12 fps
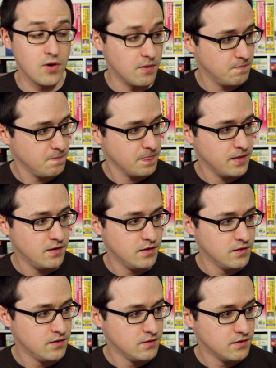Well,
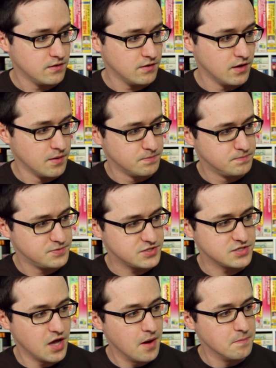a
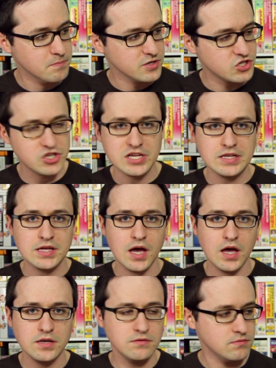submachine
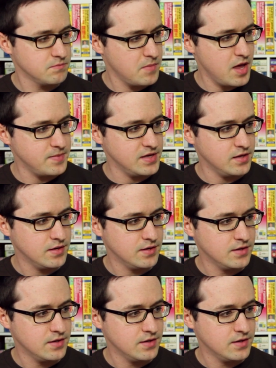gun, maybe?